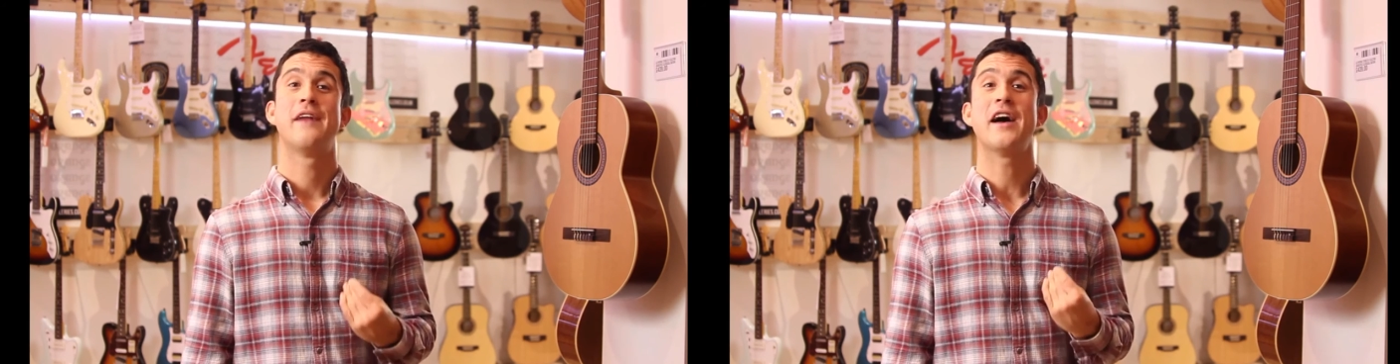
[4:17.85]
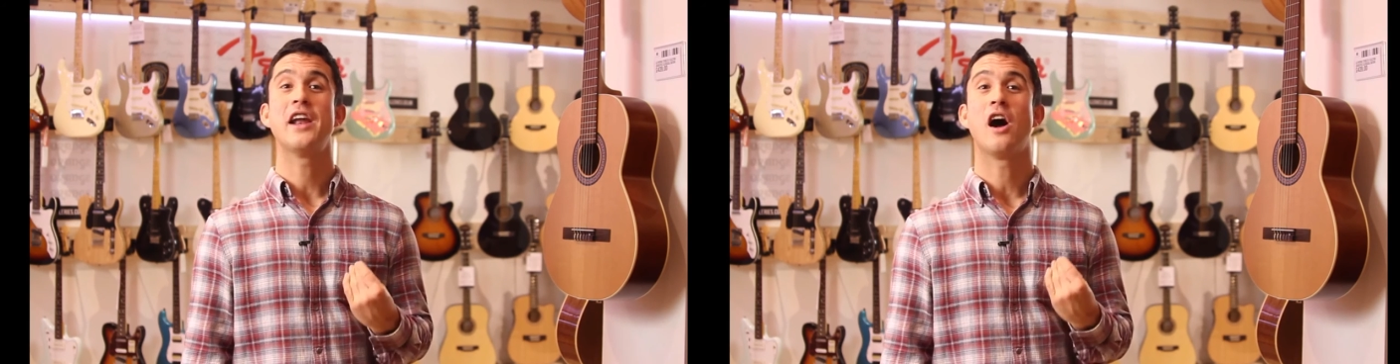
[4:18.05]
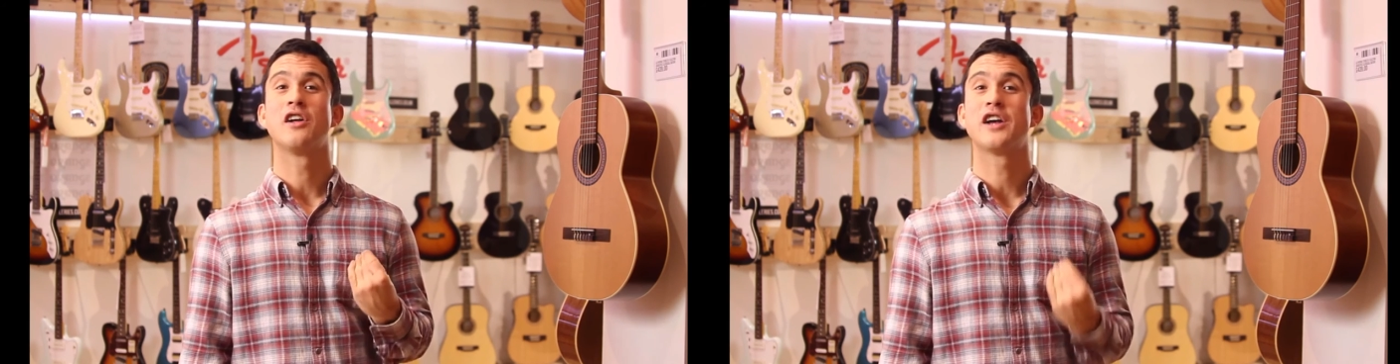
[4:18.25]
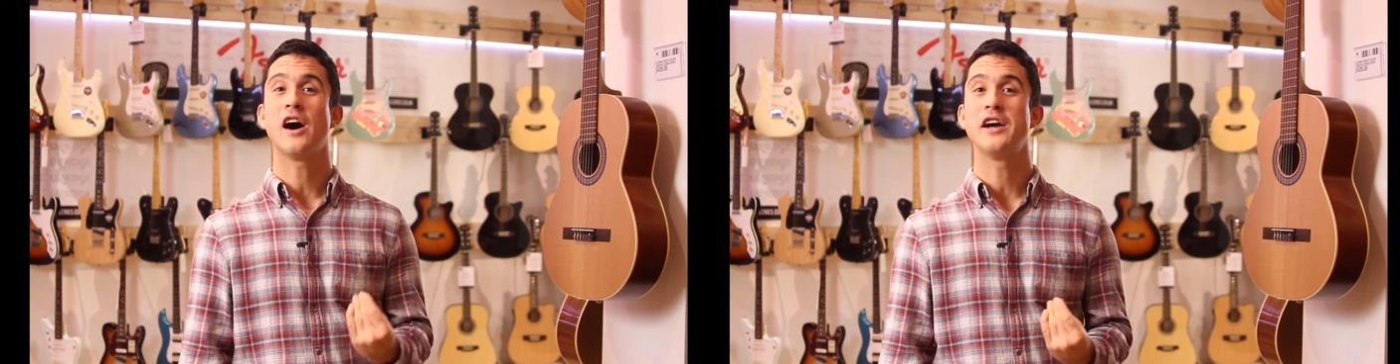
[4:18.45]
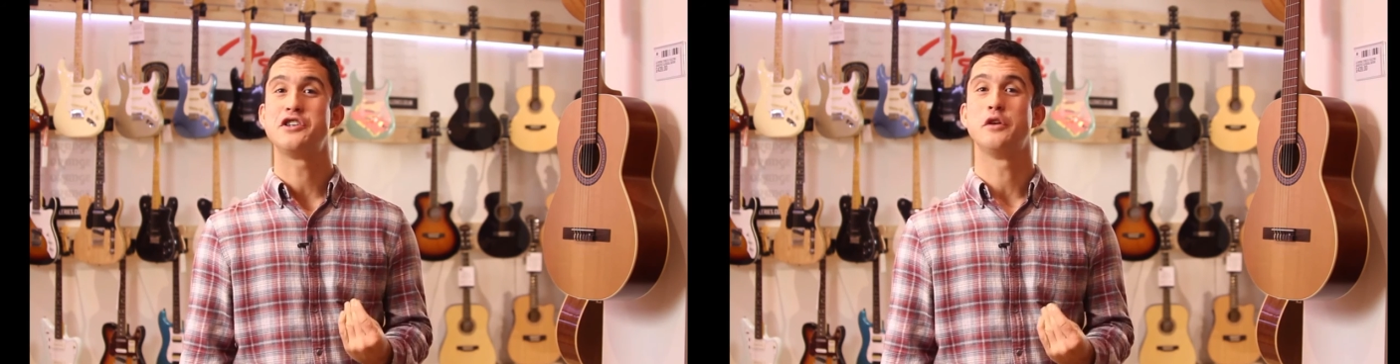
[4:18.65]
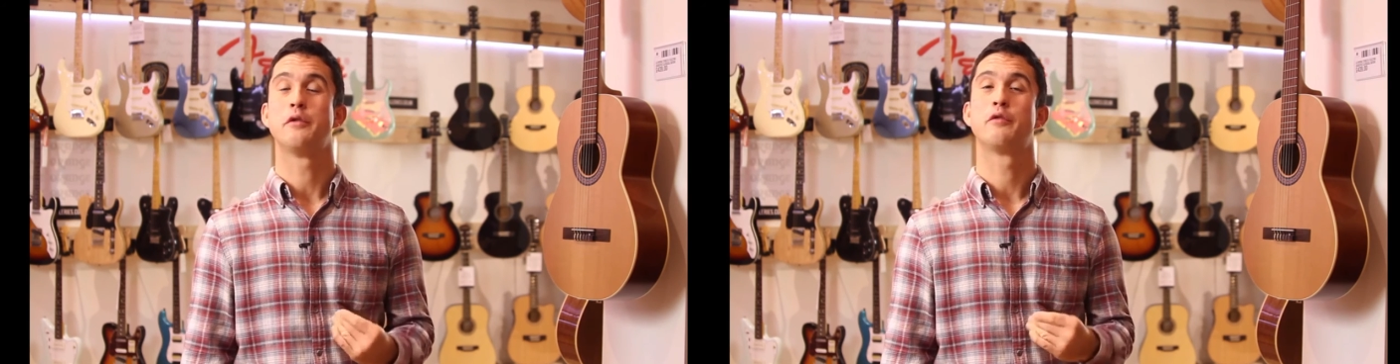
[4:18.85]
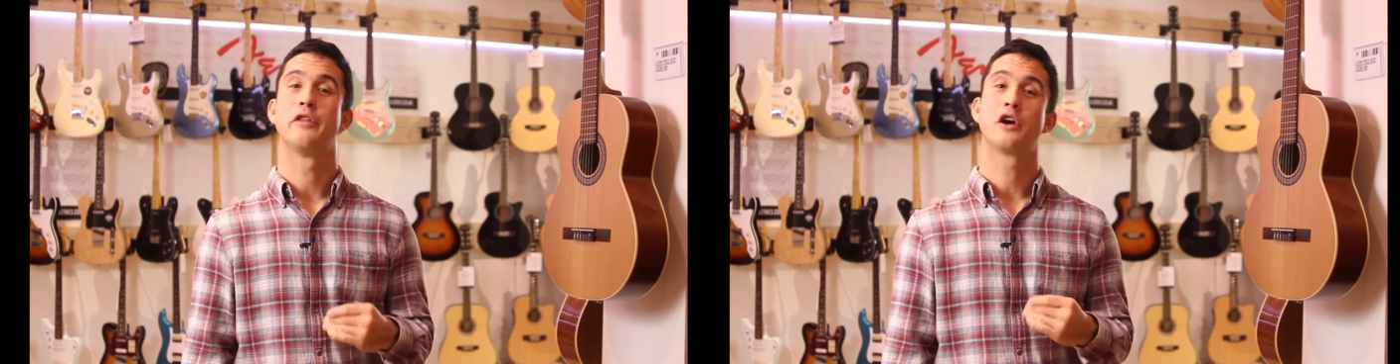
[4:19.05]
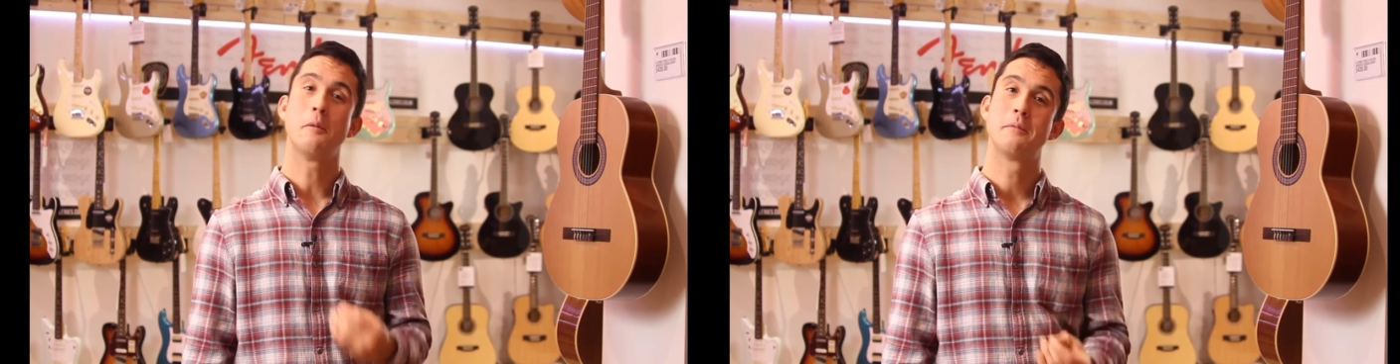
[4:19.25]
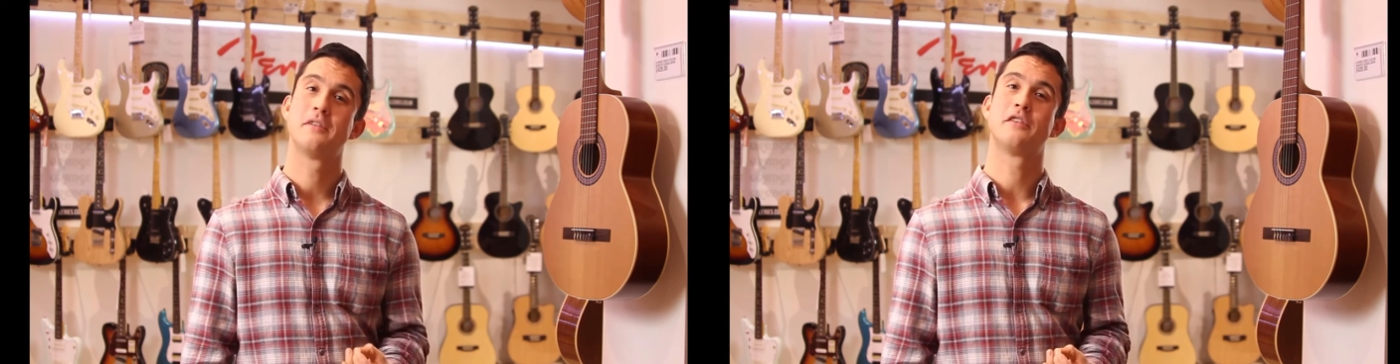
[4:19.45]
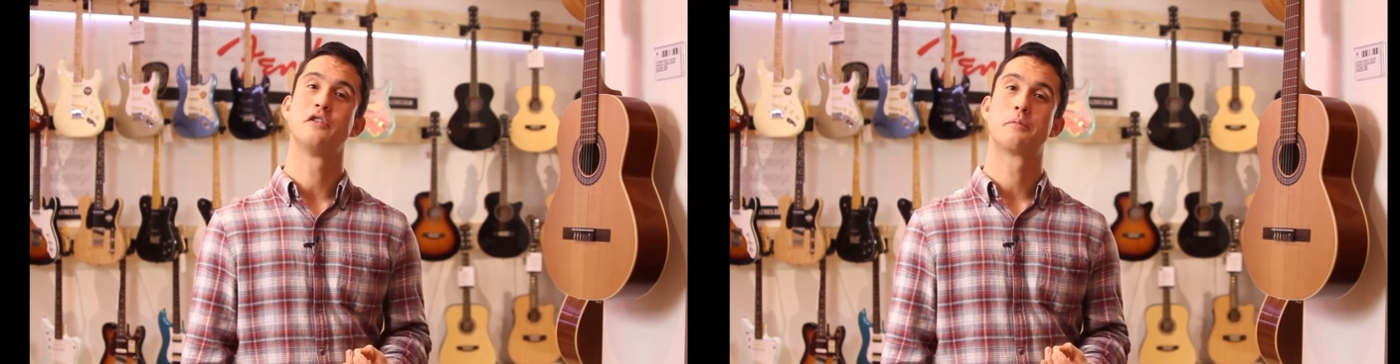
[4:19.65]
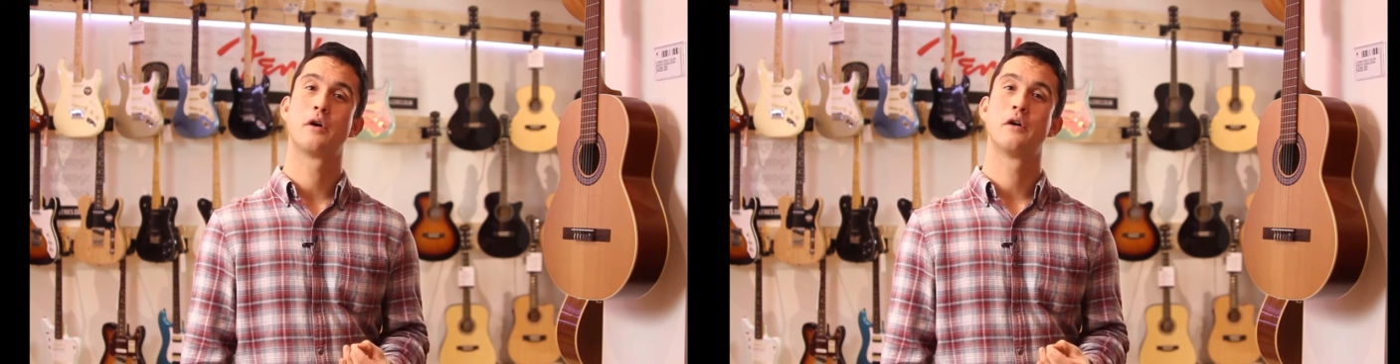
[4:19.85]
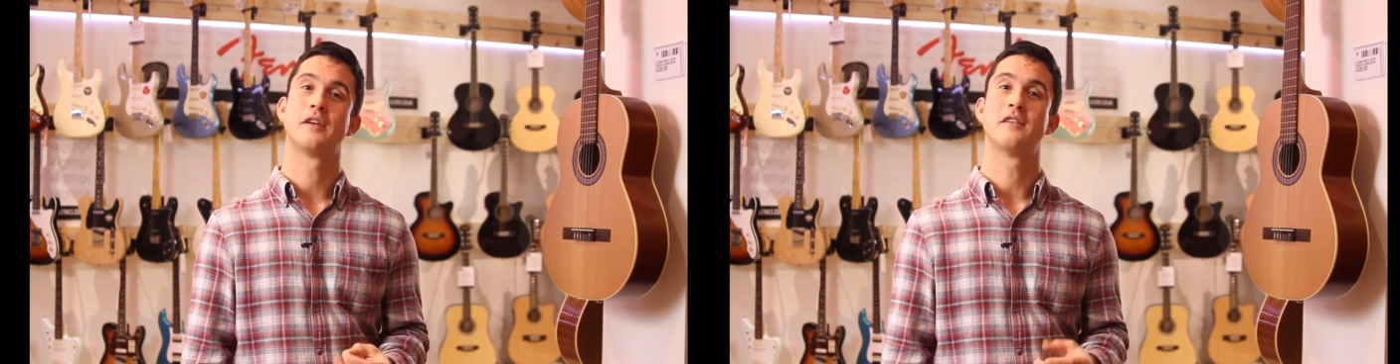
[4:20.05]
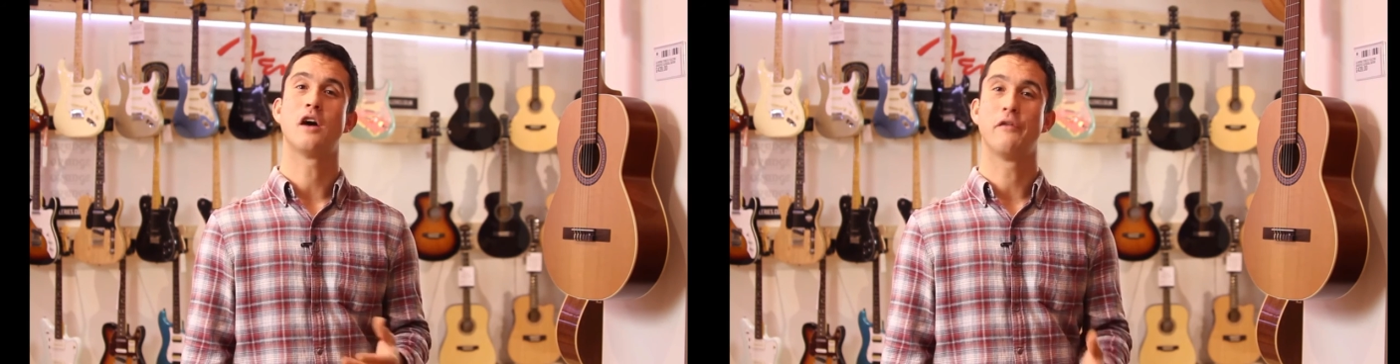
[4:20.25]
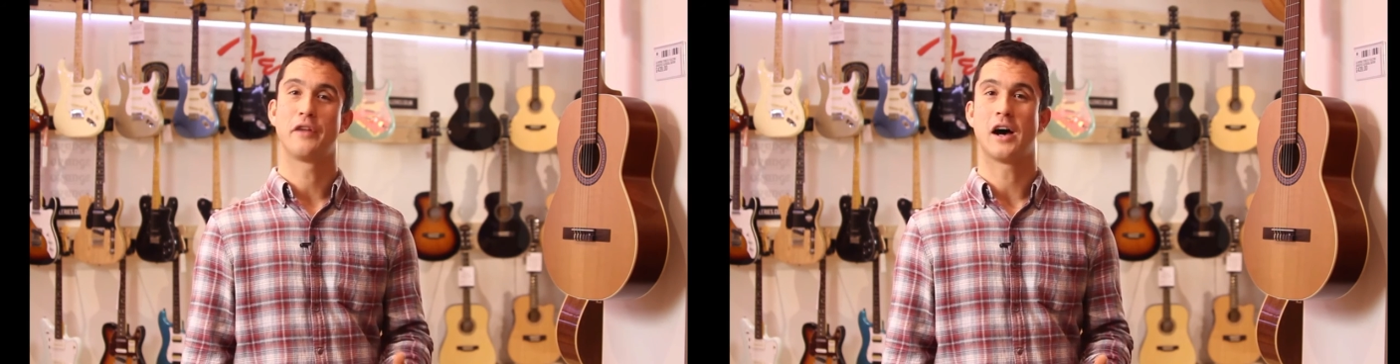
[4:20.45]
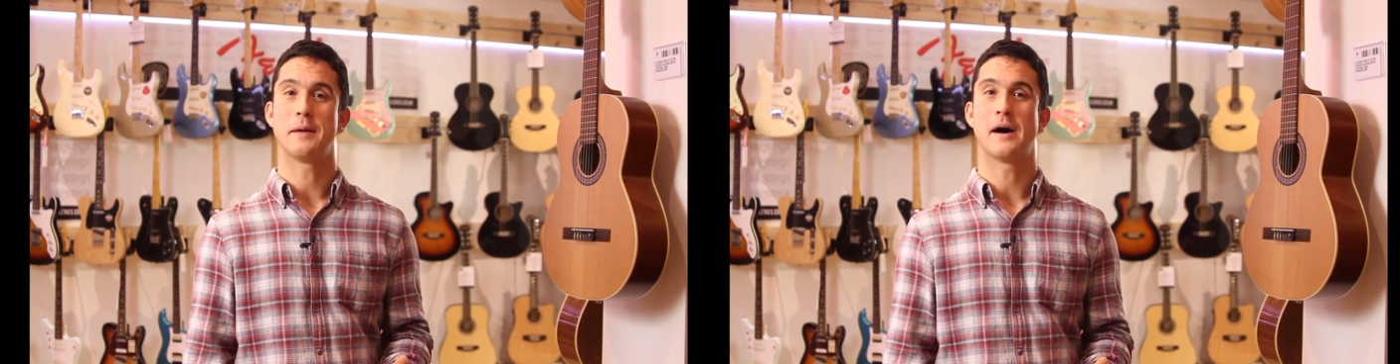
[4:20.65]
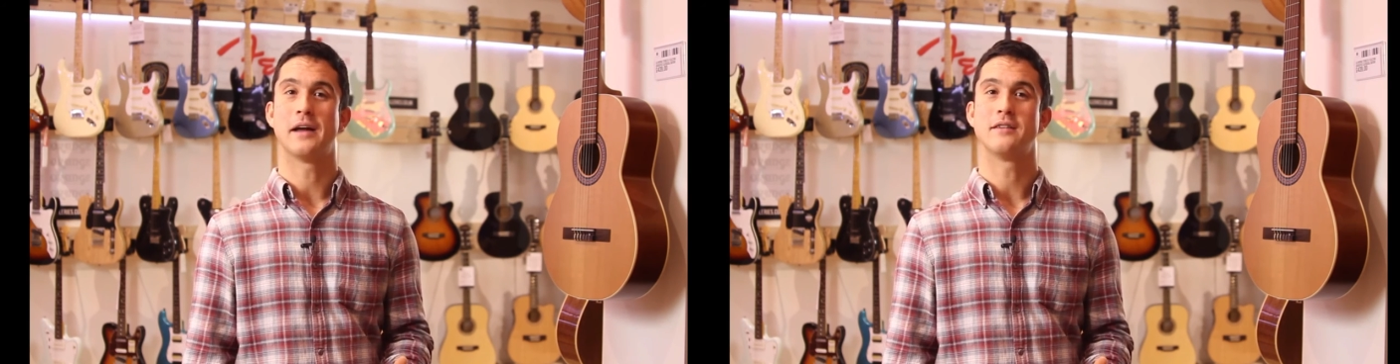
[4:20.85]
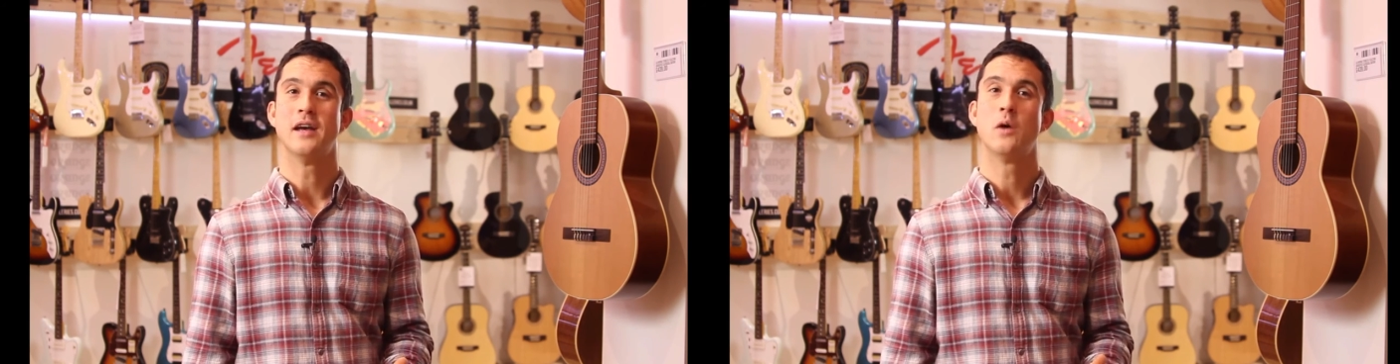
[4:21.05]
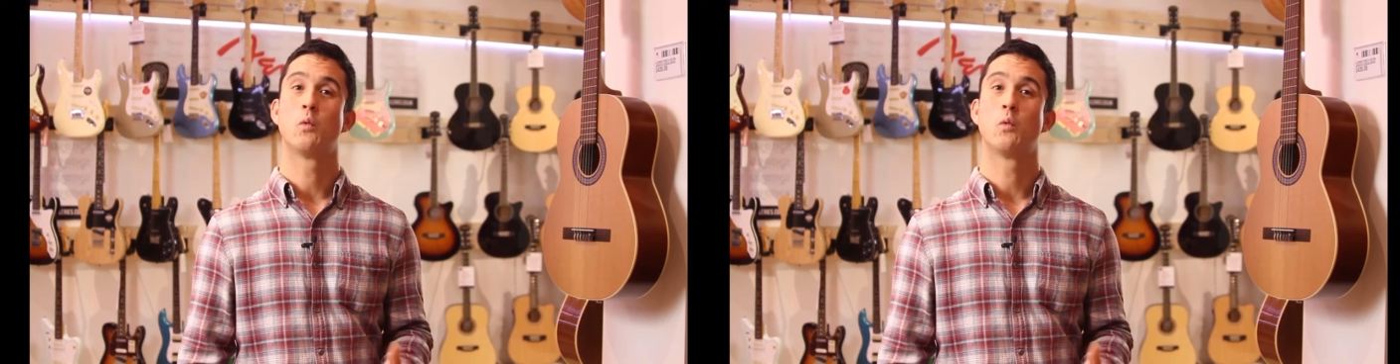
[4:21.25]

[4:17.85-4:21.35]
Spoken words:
and then I'll guide you through the compositional process on the iPad,